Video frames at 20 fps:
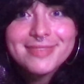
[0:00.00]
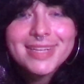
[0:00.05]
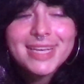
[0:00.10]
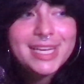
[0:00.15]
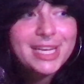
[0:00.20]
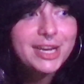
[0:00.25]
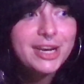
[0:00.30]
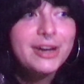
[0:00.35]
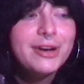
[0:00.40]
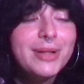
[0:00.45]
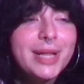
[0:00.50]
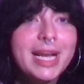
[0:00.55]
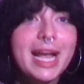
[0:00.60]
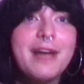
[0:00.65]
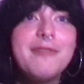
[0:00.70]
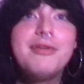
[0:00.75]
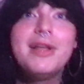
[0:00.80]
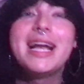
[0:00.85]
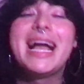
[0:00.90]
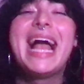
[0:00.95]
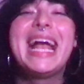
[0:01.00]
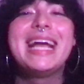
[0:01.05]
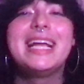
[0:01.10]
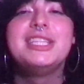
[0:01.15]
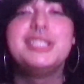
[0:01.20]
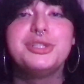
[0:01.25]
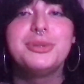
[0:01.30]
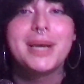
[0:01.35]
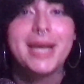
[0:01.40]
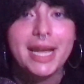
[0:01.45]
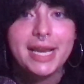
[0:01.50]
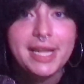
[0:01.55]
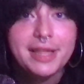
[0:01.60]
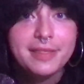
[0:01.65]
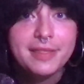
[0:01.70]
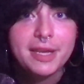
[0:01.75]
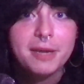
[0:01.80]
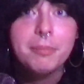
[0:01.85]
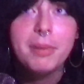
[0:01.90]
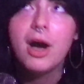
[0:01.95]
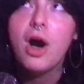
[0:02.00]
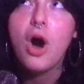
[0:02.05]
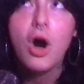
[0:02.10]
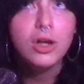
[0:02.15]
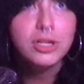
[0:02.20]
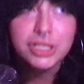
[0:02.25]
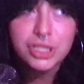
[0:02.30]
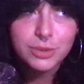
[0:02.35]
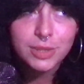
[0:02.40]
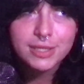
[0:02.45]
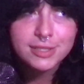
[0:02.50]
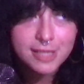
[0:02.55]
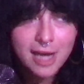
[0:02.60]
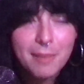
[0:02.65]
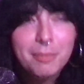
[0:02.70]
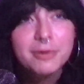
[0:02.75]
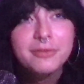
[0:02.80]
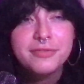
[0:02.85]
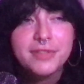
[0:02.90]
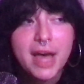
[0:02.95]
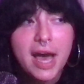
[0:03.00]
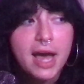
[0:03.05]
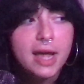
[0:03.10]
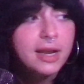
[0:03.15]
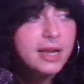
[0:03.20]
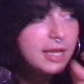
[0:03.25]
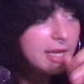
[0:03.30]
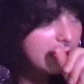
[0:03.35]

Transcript: you know like i feel like i can do anything but also on top of that